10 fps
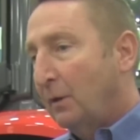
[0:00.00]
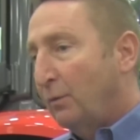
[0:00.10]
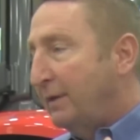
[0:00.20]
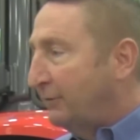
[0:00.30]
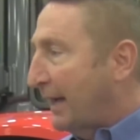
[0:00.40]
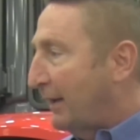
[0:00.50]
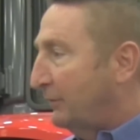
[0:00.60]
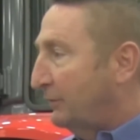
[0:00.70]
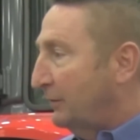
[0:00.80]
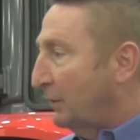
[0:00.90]
when these
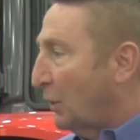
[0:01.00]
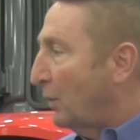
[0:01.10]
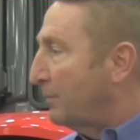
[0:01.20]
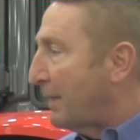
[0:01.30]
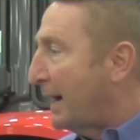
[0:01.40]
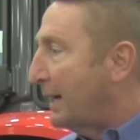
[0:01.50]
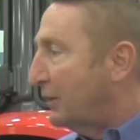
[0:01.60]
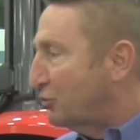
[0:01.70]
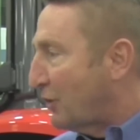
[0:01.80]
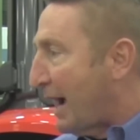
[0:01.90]
guys go and buy
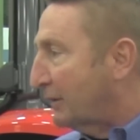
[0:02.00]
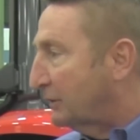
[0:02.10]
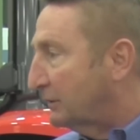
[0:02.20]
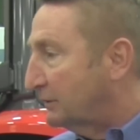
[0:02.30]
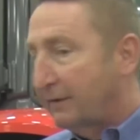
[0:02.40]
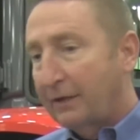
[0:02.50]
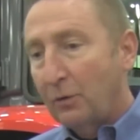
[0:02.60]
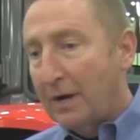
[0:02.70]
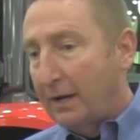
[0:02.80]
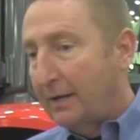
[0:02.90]
a tractor, they
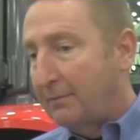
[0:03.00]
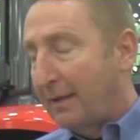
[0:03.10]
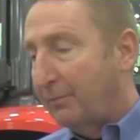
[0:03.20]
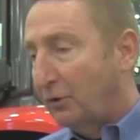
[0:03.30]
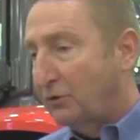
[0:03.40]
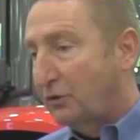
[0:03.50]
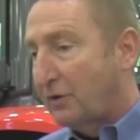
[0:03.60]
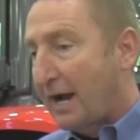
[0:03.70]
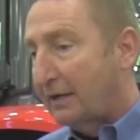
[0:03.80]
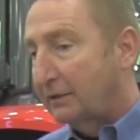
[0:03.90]
go out and purchase a
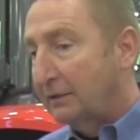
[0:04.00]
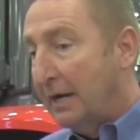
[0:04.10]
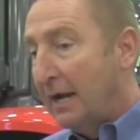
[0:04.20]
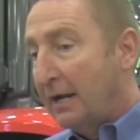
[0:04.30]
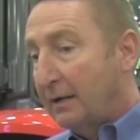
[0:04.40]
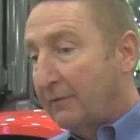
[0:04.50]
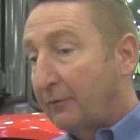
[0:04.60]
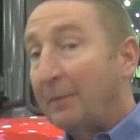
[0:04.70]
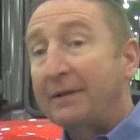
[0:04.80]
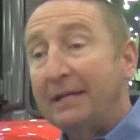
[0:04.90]
tractor
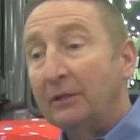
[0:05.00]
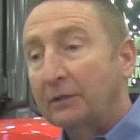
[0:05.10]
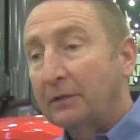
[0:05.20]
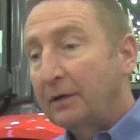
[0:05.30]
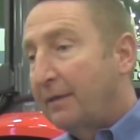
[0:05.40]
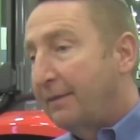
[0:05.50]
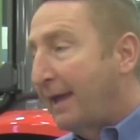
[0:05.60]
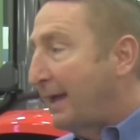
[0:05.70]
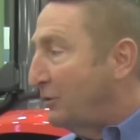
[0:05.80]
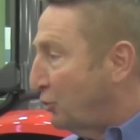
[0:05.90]
from a dealer,
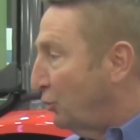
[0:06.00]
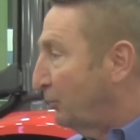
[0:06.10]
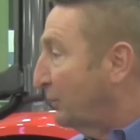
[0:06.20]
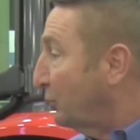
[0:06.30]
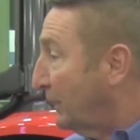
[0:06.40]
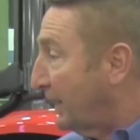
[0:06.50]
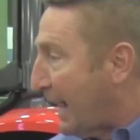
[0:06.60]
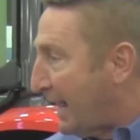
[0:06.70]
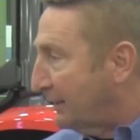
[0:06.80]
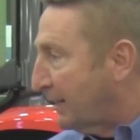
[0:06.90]
they choose between an
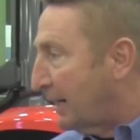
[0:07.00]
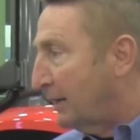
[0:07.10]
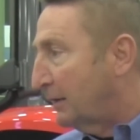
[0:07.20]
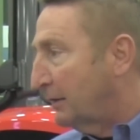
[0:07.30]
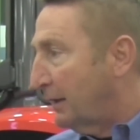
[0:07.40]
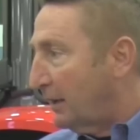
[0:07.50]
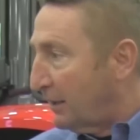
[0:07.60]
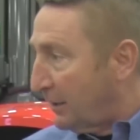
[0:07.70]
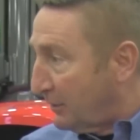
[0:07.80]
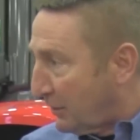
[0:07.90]
ag tire,
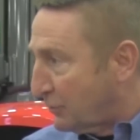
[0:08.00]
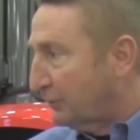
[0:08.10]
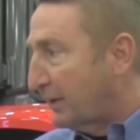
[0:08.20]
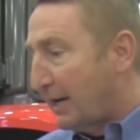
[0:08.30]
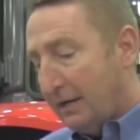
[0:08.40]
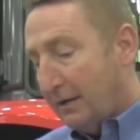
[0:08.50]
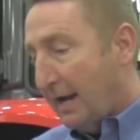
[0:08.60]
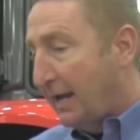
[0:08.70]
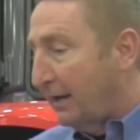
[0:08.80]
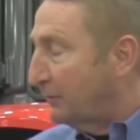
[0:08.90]
an industrial tire,
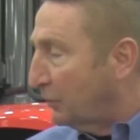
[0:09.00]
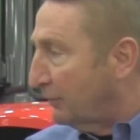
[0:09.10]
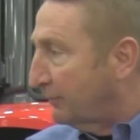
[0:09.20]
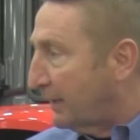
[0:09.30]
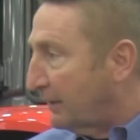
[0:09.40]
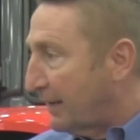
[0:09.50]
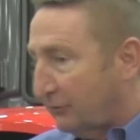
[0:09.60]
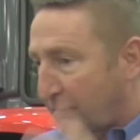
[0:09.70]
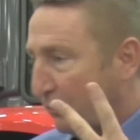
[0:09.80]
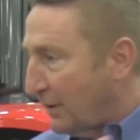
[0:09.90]
and a turf tire.
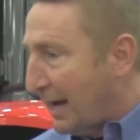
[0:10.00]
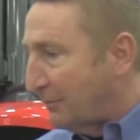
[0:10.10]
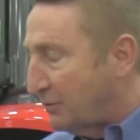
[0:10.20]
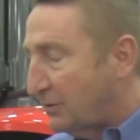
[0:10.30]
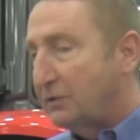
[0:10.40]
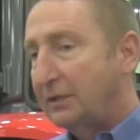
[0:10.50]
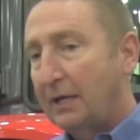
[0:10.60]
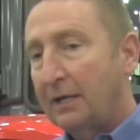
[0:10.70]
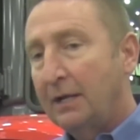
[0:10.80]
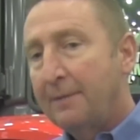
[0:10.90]
That's the three options that you
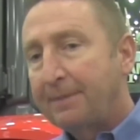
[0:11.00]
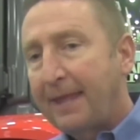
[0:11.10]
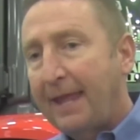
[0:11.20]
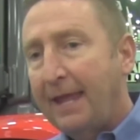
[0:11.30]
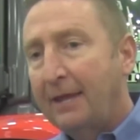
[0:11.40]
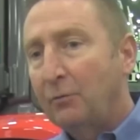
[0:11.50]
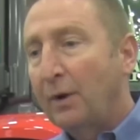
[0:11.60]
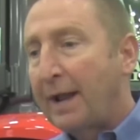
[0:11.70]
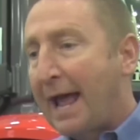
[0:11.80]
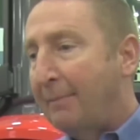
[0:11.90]
get. And
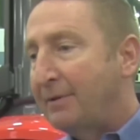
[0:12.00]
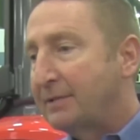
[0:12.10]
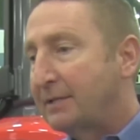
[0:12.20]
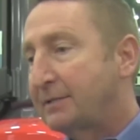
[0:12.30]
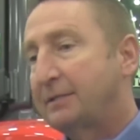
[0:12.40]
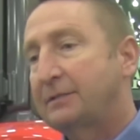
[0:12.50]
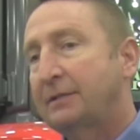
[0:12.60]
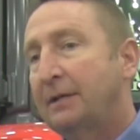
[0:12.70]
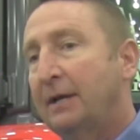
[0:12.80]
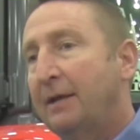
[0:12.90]
what happens is
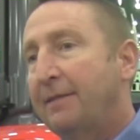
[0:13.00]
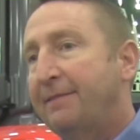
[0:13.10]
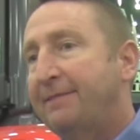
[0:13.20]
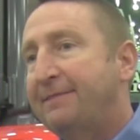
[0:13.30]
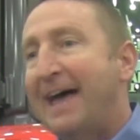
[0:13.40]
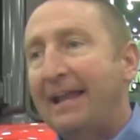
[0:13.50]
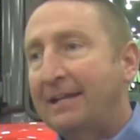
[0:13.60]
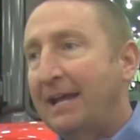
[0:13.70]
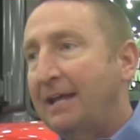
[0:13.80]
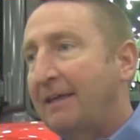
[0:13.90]
that
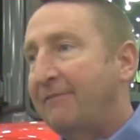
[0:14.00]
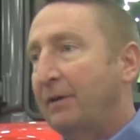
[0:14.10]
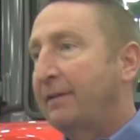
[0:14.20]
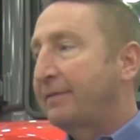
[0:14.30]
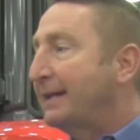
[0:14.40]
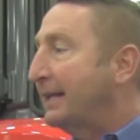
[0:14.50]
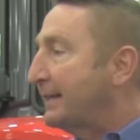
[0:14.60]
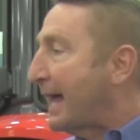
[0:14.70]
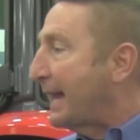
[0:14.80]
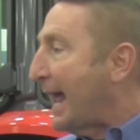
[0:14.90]
day they feel that they
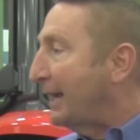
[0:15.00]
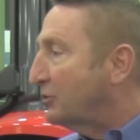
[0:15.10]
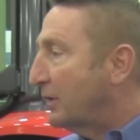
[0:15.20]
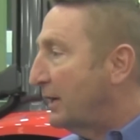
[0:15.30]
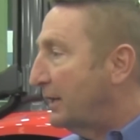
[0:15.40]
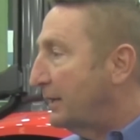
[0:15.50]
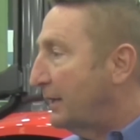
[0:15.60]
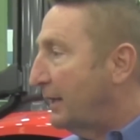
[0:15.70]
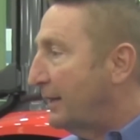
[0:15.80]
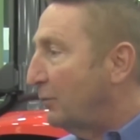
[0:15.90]
need that ag tread,
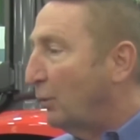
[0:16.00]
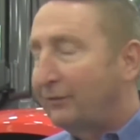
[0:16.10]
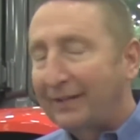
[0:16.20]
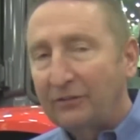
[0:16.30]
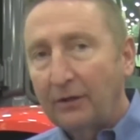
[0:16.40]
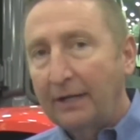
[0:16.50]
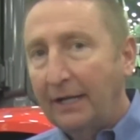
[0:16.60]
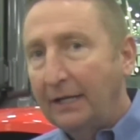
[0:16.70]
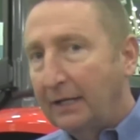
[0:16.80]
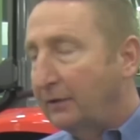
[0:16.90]
and then once they start
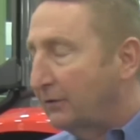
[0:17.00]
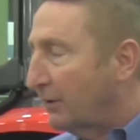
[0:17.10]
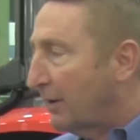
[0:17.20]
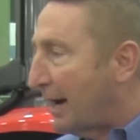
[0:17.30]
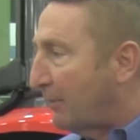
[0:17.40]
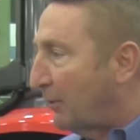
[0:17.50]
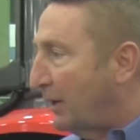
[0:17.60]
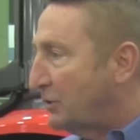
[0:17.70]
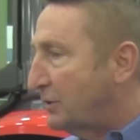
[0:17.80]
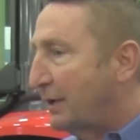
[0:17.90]
getting it into their
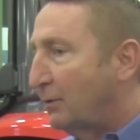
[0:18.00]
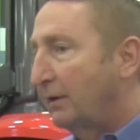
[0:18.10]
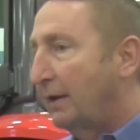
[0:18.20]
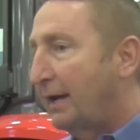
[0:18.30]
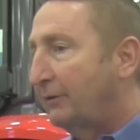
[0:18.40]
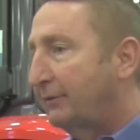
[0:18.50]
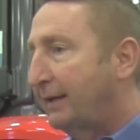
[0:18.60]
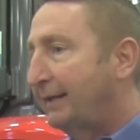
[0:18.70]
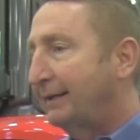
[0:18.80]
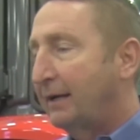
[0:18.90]
operation, they realize
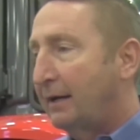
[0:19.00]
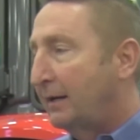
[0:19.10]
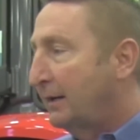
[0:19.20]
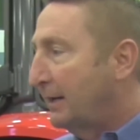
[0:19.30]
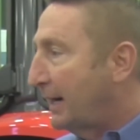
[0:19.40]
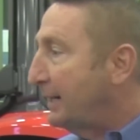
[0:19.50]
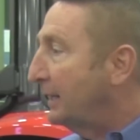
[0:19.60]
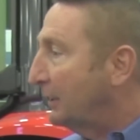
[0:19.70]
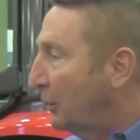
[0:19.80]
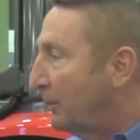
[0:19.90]
that I
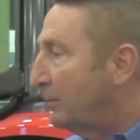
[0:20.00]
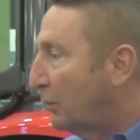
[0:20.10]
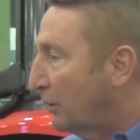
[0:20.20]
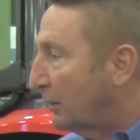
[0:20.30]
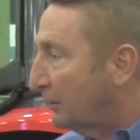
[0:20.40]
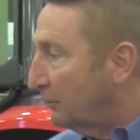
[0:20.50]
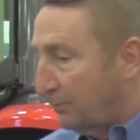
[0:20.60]
need a little bit more